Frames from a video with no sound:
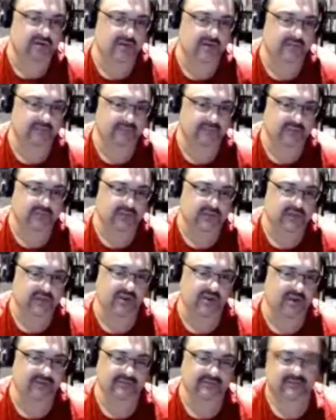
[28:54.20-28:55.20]

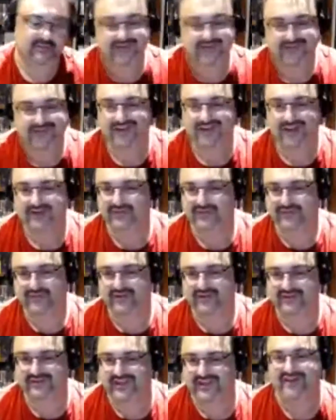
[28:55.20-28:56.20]
It's kind of like the first
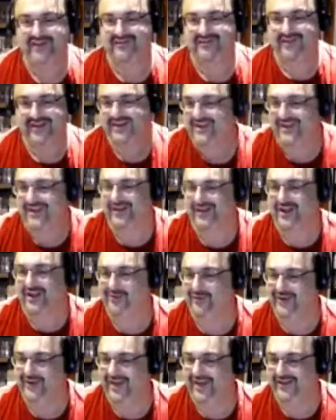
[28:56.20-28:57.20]
day, right? You don't go all
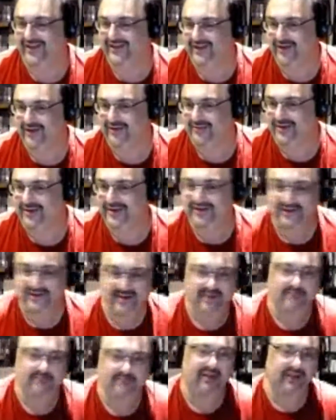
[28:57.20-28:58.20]
out. You know what I mean?
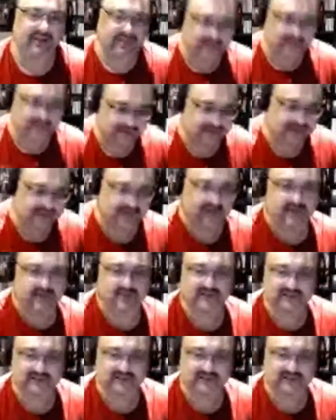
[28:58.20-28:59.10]
But take your